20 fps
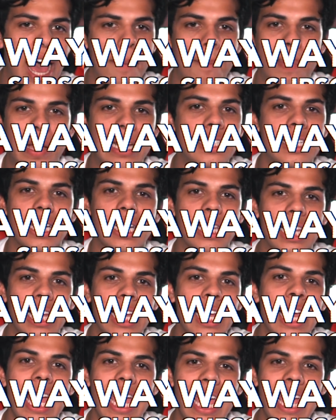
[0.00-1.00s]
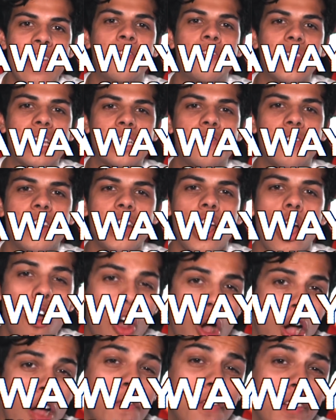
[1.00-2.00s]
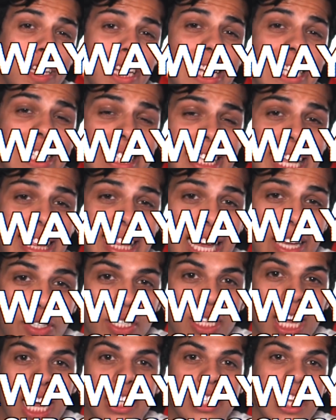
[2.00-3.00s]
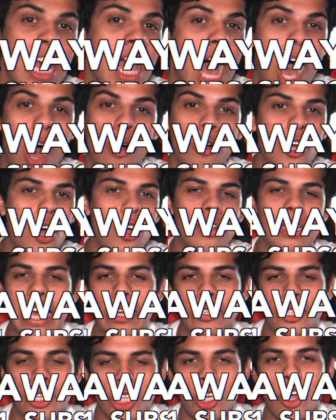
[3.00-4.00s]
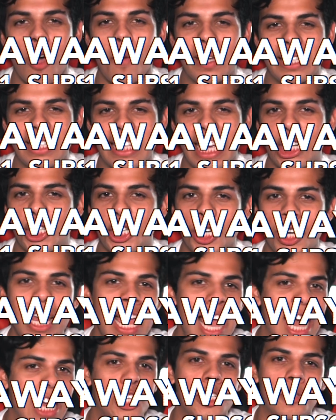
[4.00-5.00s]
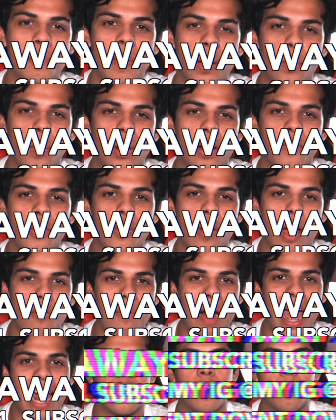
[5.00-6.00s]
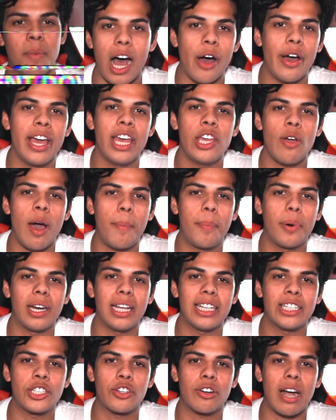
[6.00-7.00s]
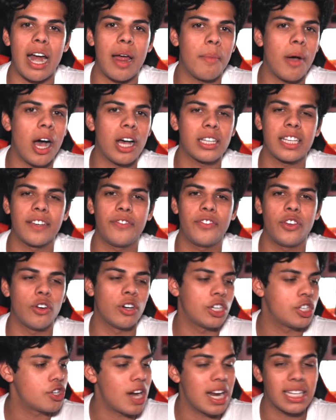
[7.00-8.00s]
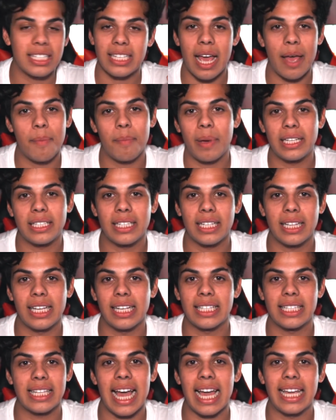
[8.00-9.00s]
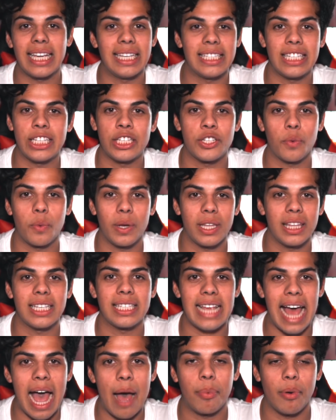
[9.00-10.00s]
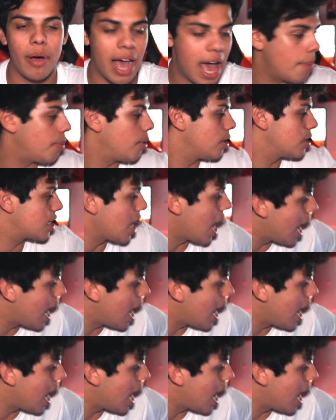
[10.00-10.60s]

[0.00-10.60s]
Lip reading: And basically, if this video hopefully hits 10,000 likes, I'll go down to the comment section and just pick one of you at random. I'll hit you up on Instagram asking for your address, and basically it's that easy to win these Apple AirPods.